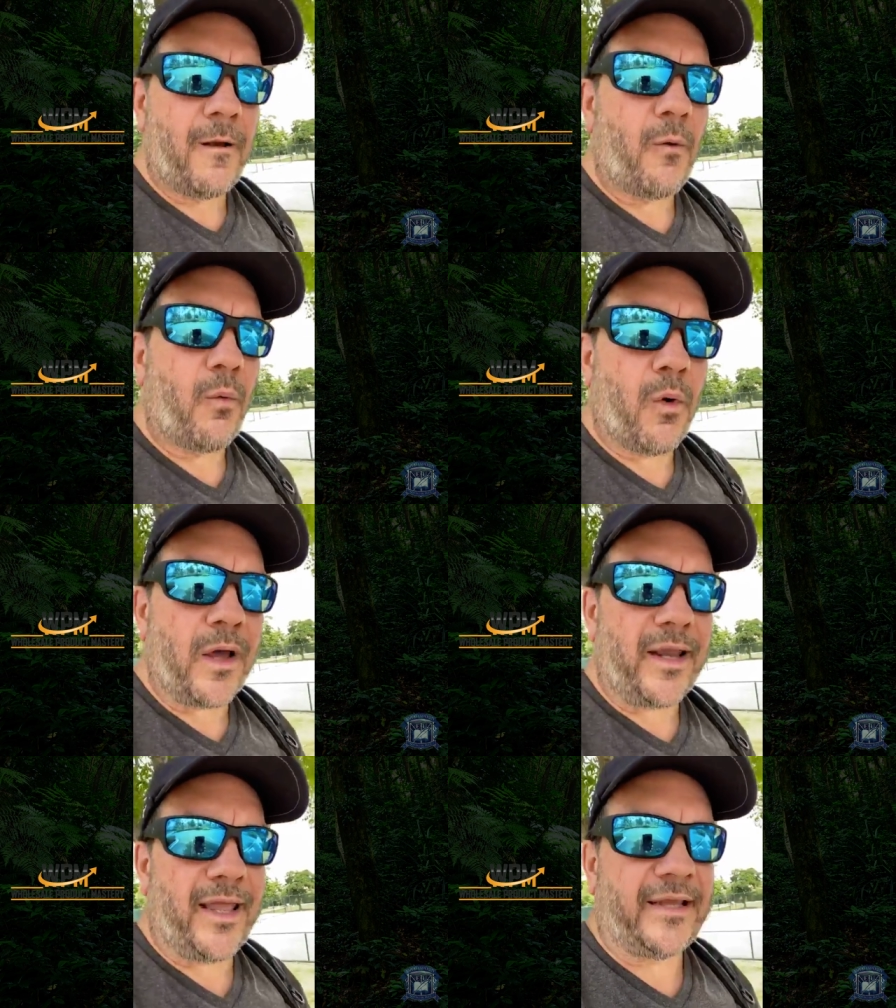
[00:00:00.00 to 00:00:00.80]

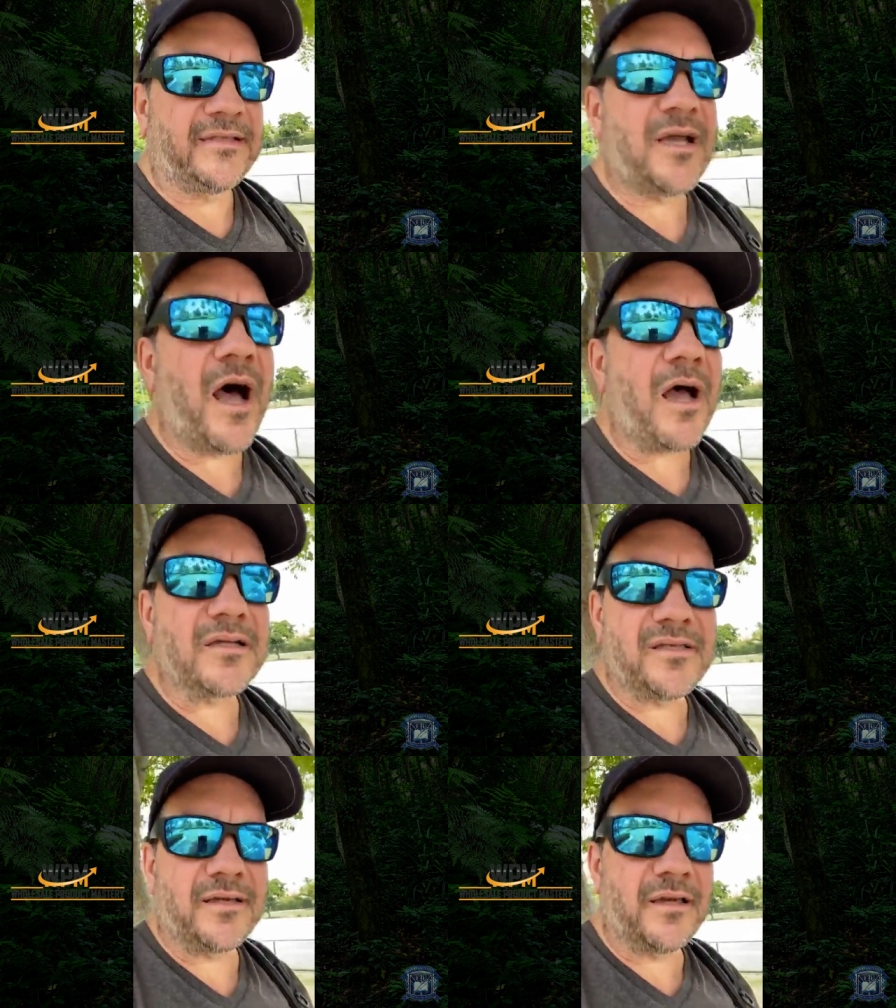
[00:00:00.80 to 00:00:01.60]
What a
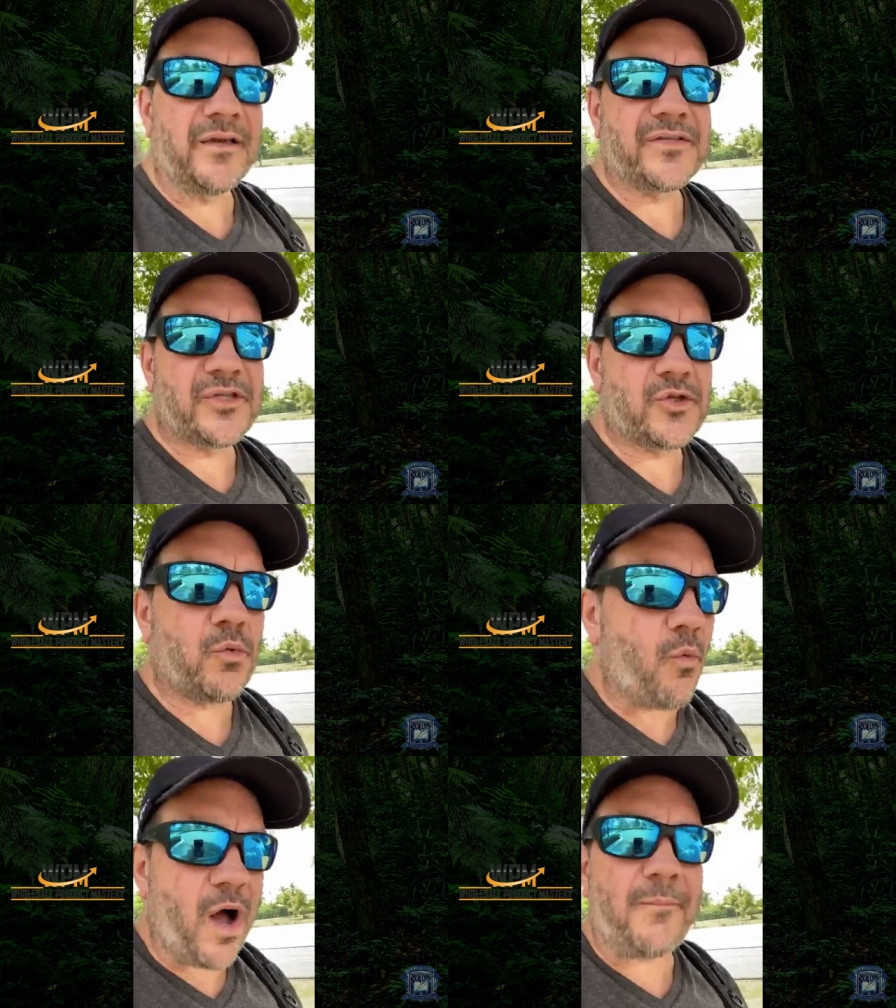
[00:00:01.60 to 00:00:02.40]
toxic
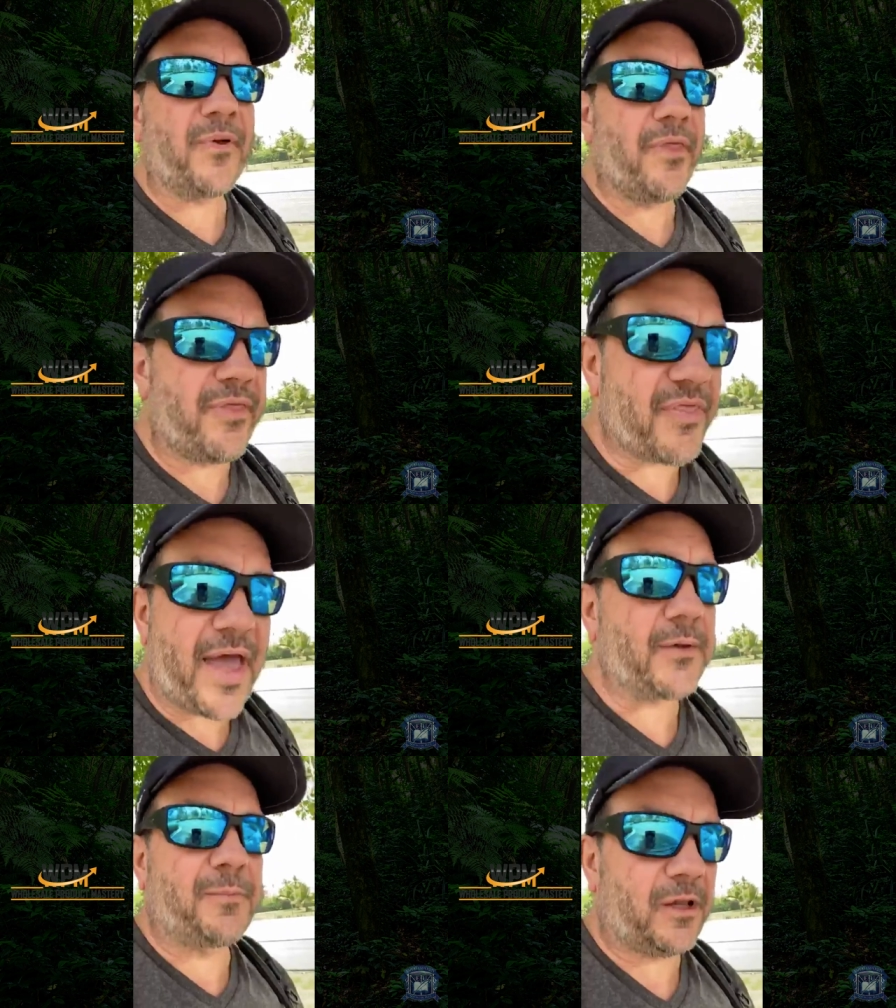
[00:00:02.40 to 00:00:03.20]
swamp
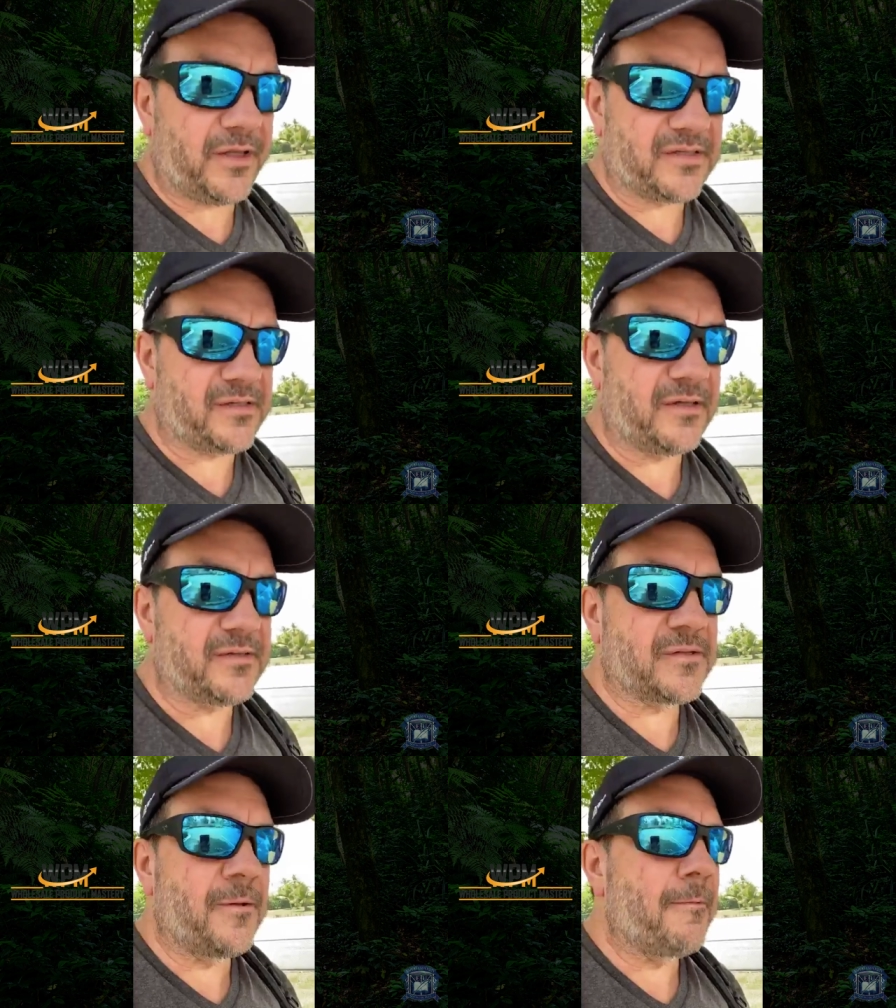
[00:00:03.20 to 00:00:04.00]
that place
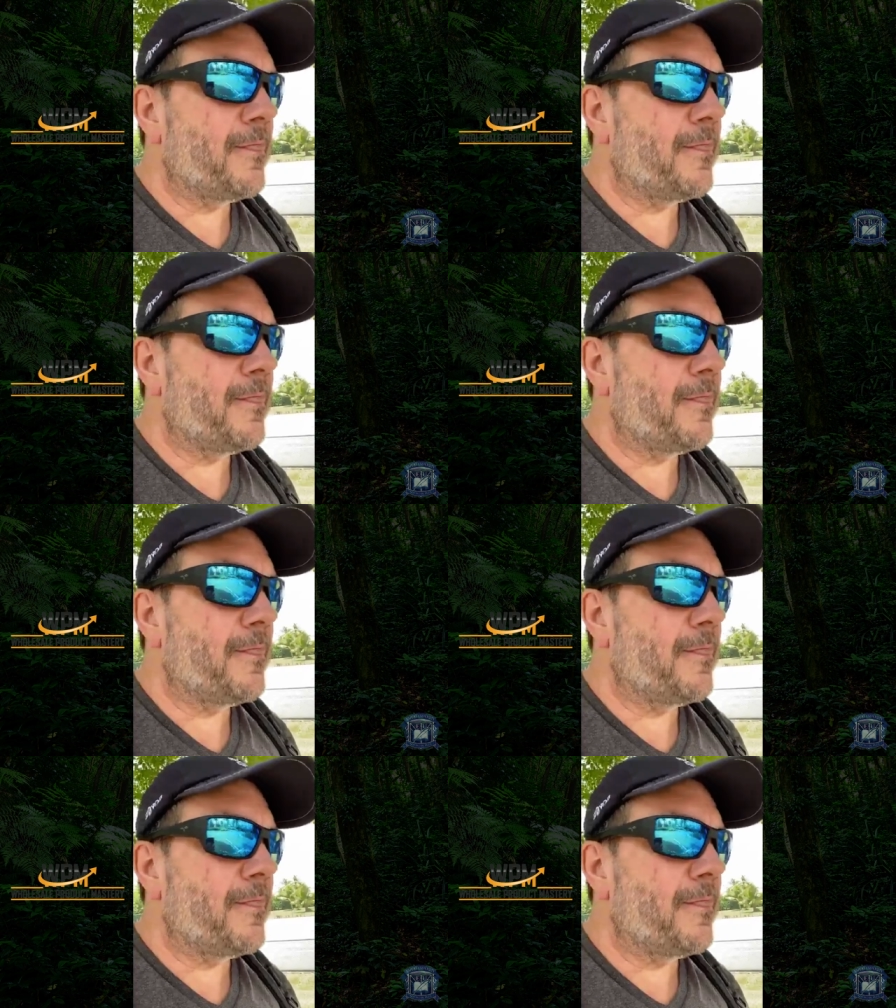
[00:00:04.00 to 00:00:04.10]
is.